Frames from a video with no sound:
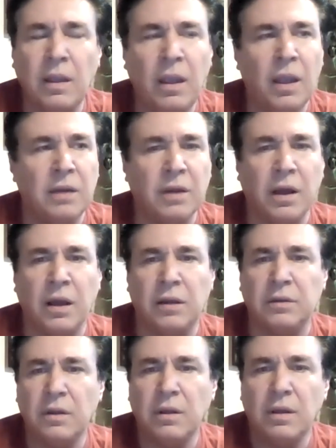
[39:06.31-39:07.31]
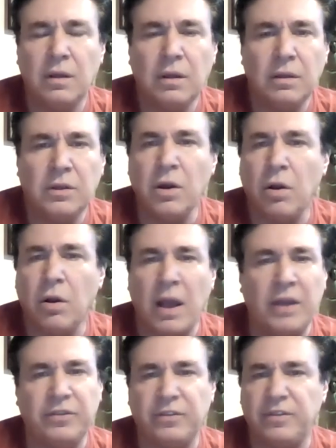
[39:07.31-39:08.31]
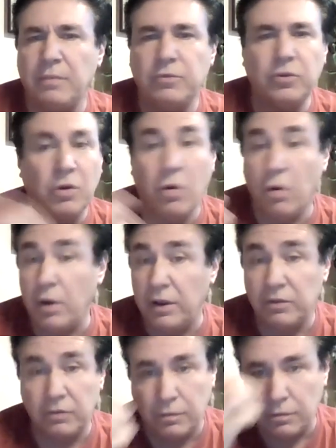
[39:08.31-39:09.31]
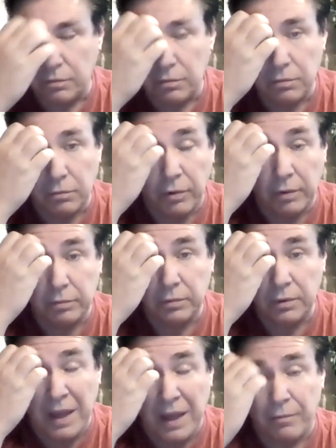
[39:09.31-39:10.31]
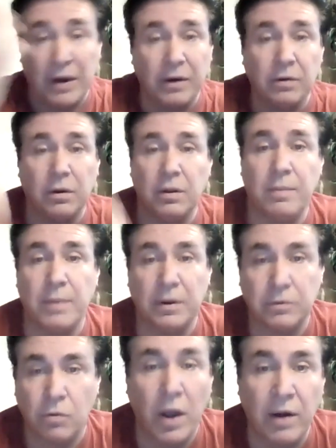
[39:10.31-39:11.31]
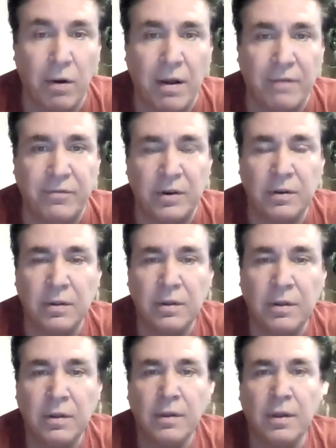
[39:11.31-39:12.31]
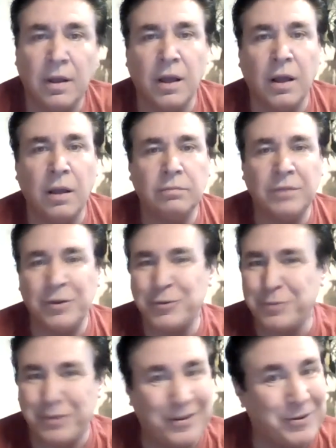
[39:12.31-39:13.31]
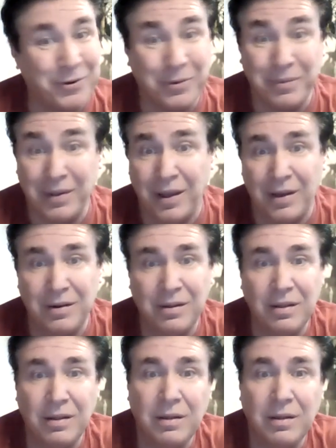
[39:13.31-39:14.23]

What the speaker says: And, you know, I used to see him do the coins, not regularly, but quite often. It was pretty cool, man.